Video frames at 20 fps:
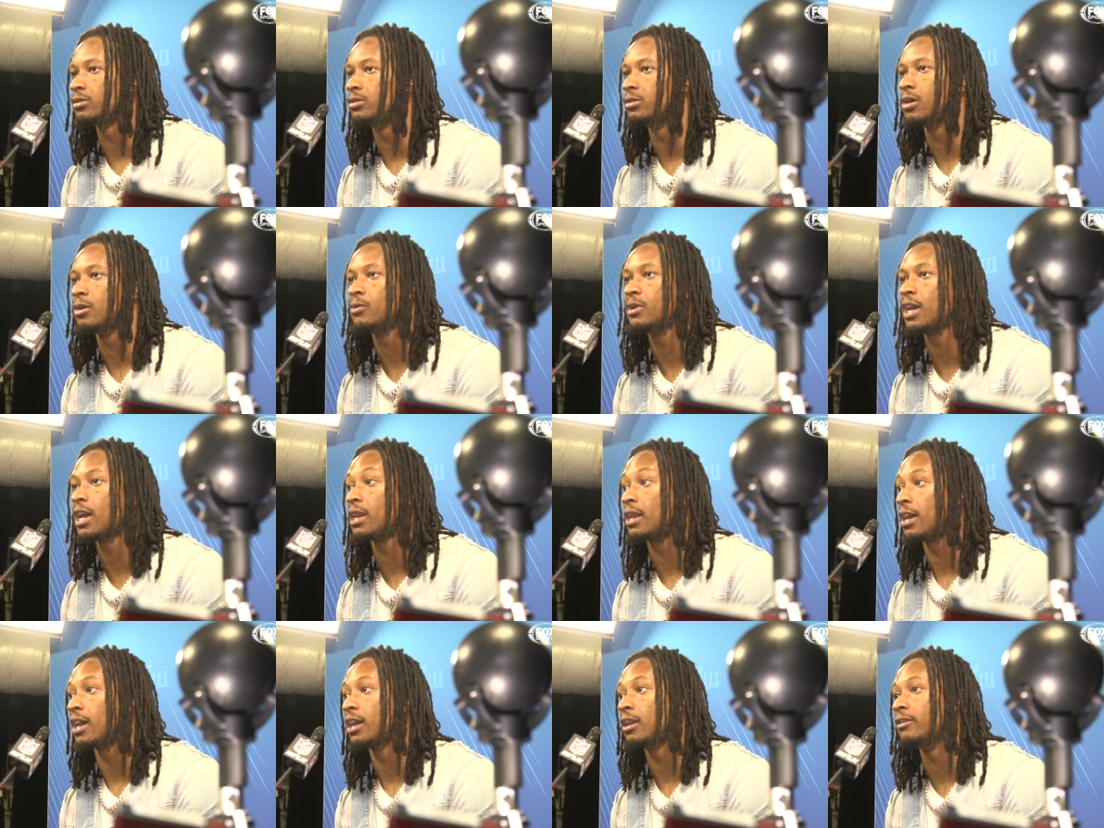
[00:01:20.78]
you know, we
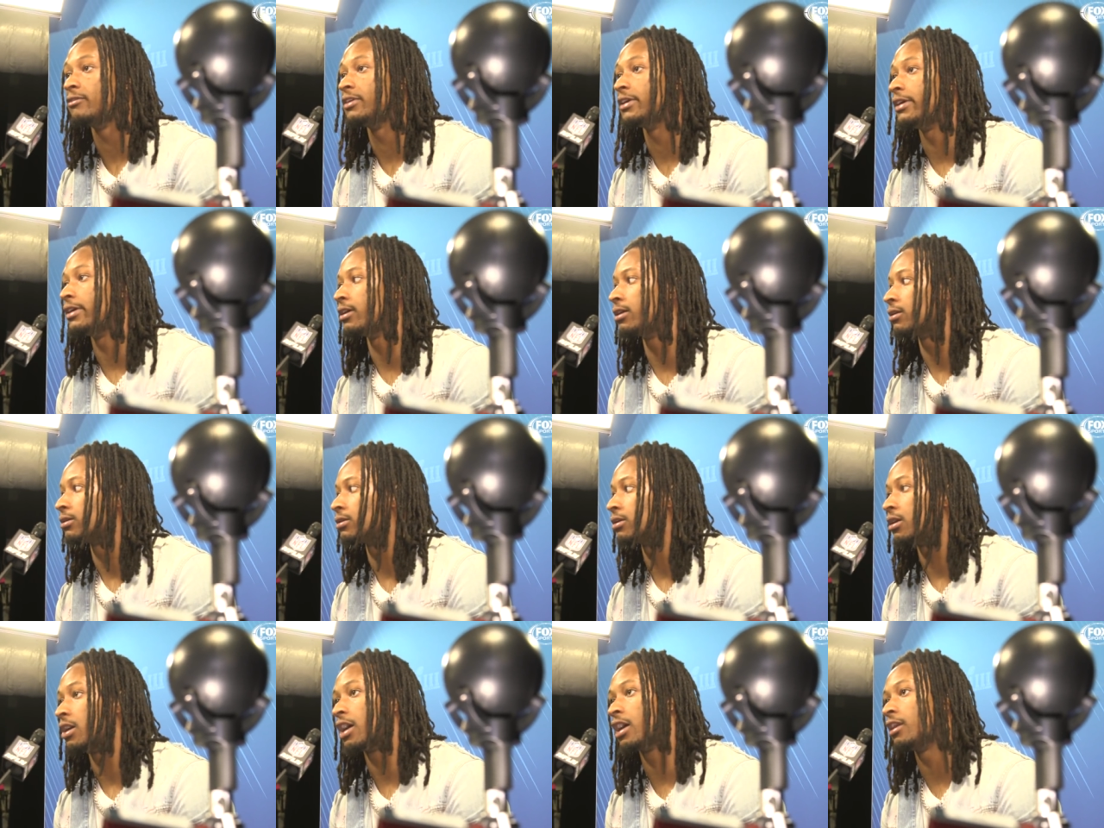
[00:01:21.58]
had a hell of a year,
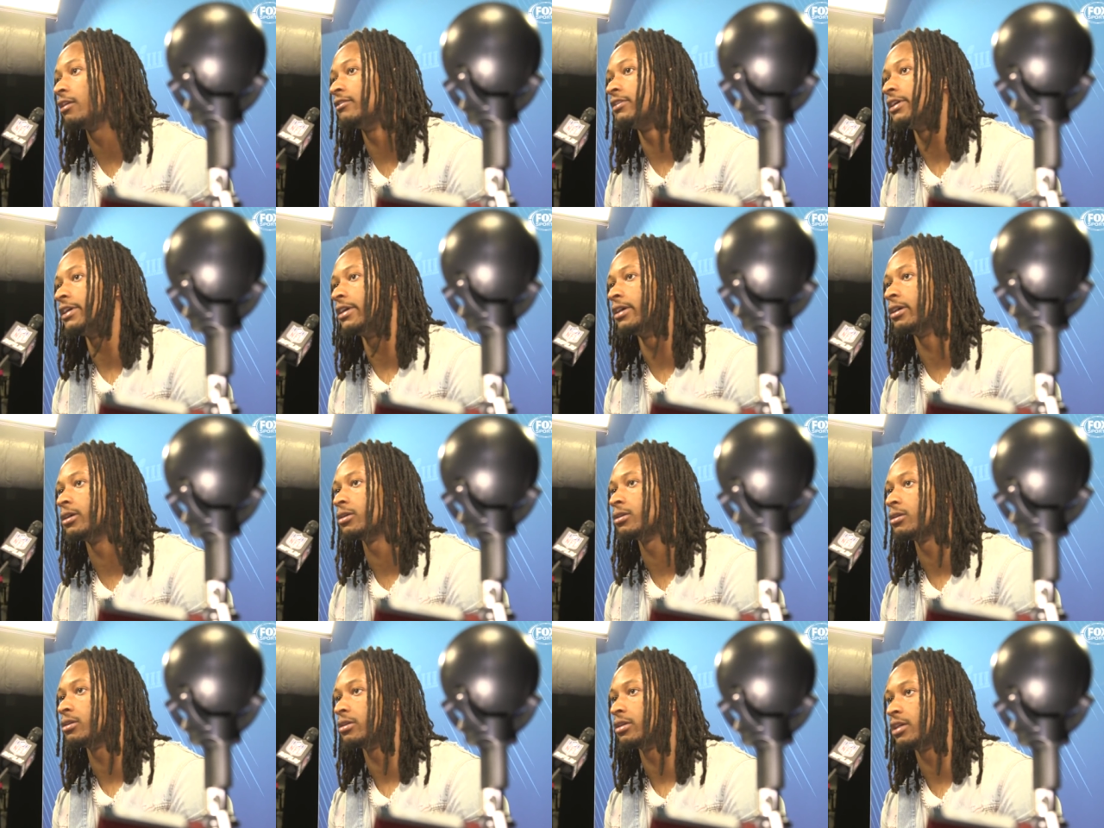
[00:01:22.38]
a hell of a year.
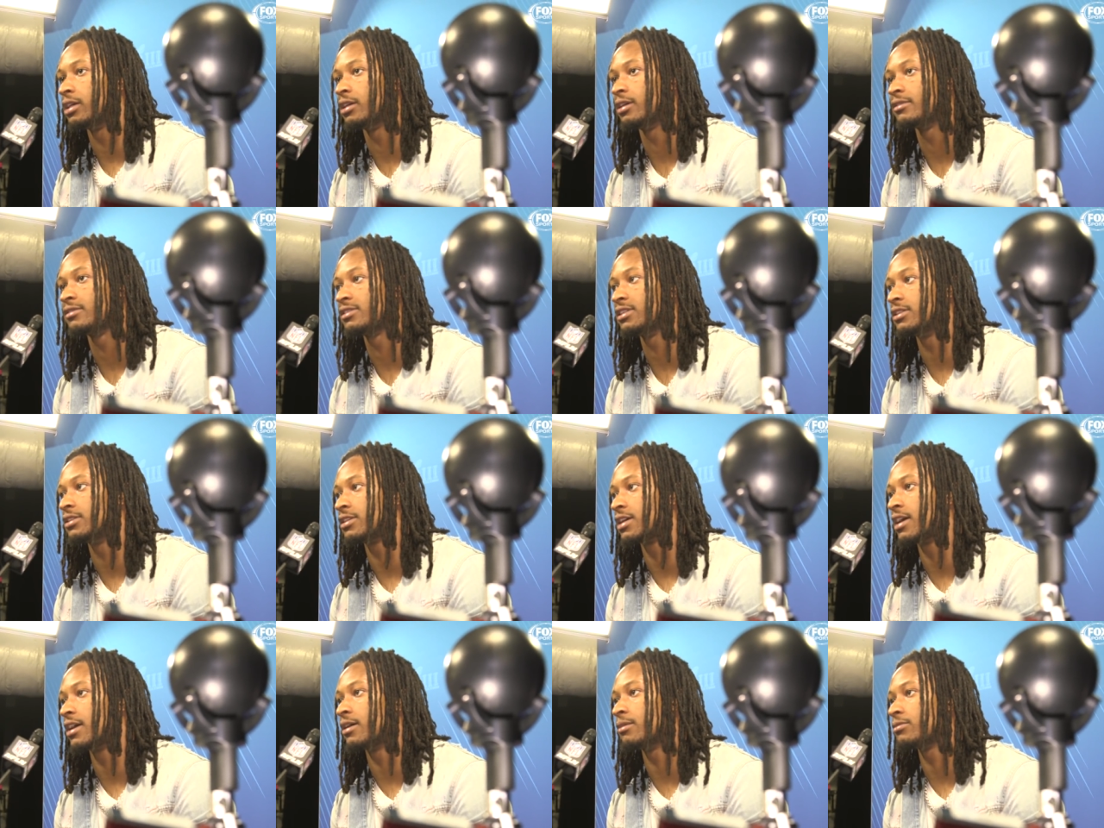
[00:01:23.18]
NFC
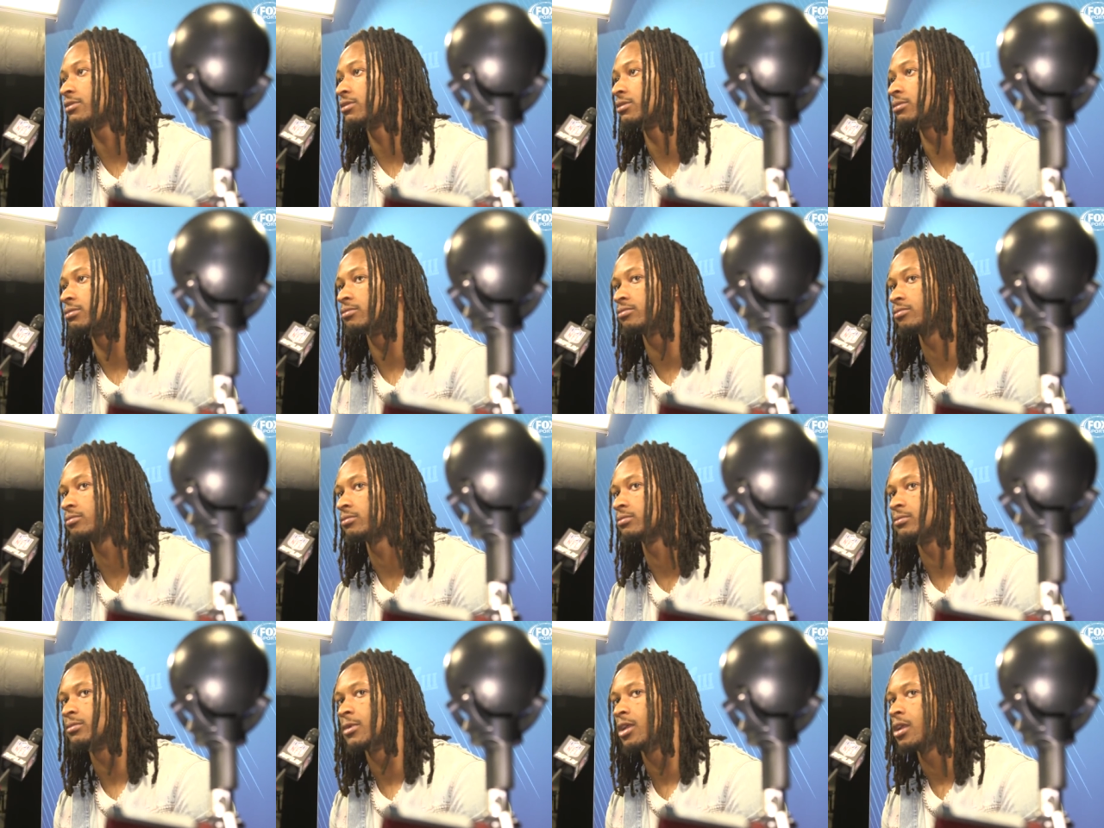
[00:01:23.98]
champs.
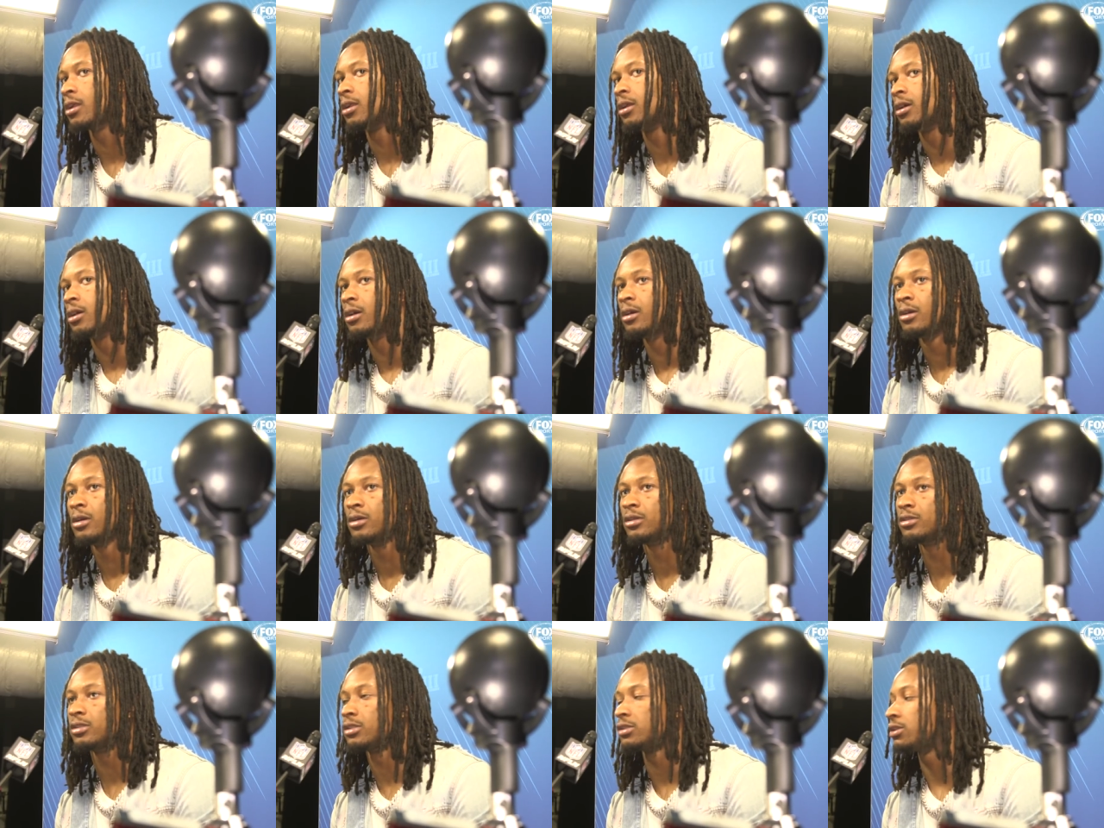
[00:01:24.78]

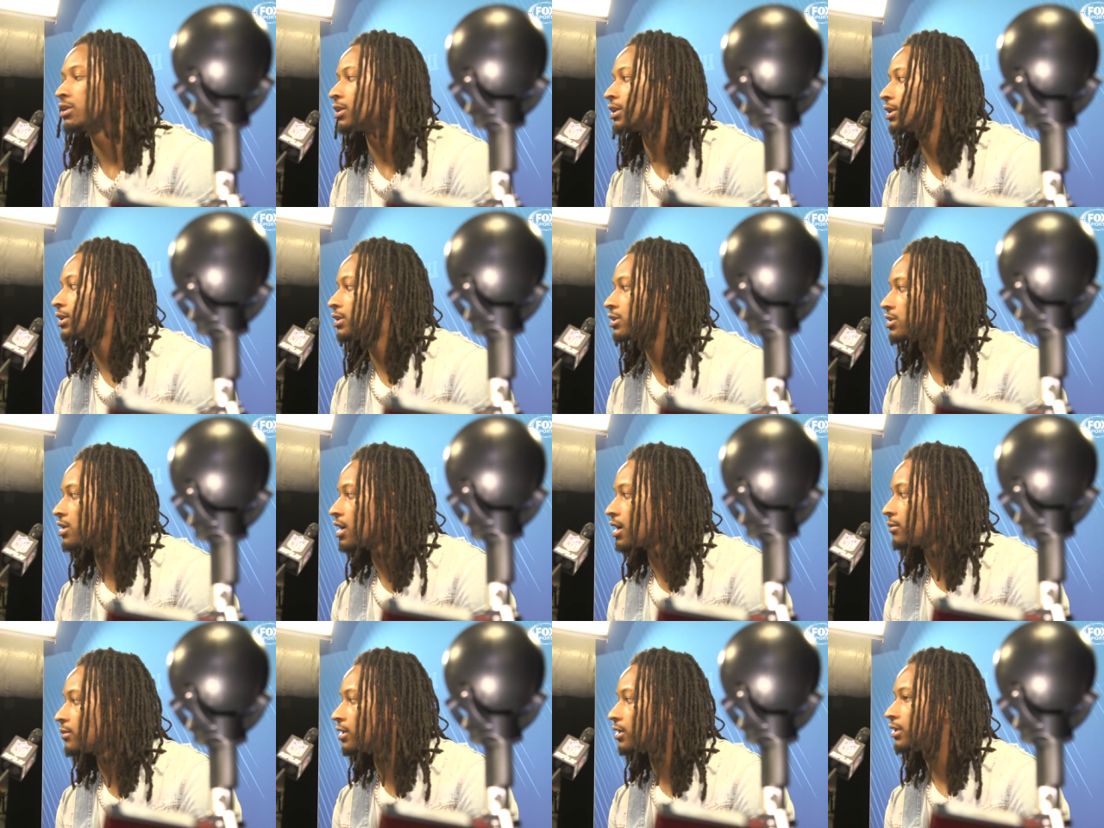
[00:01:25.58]
Just didn't get the
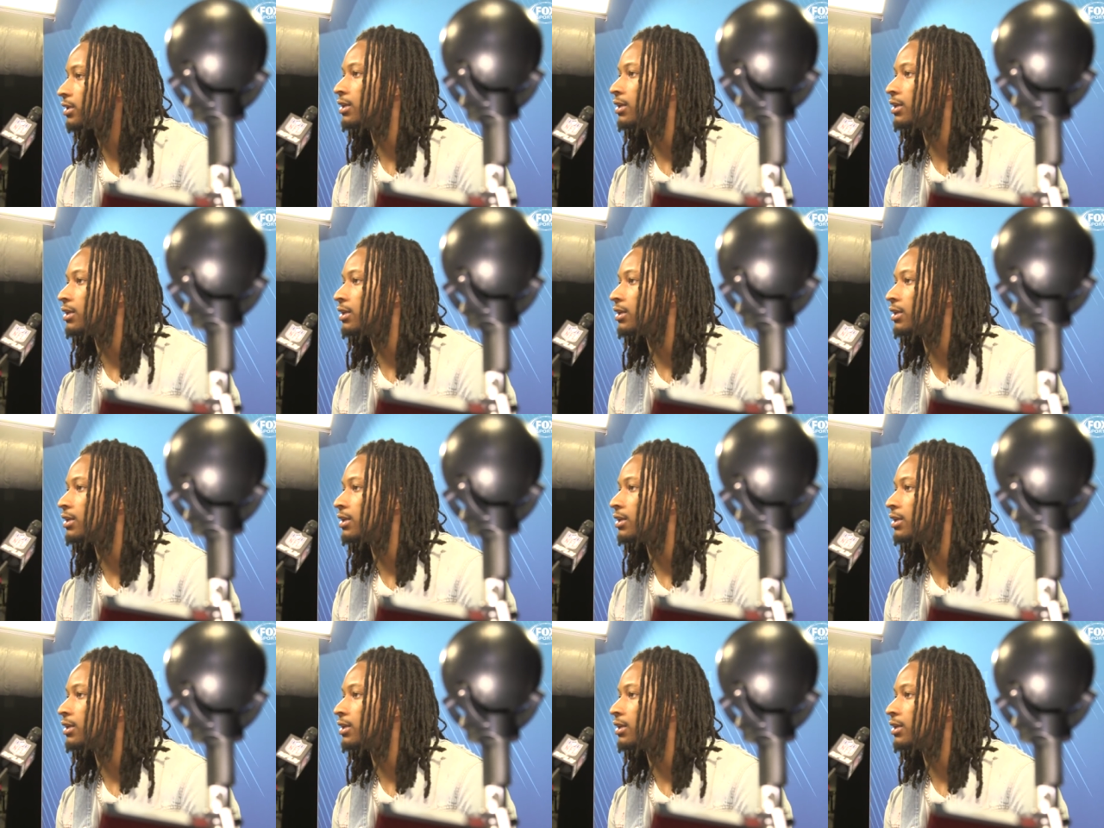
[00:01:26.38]
job done.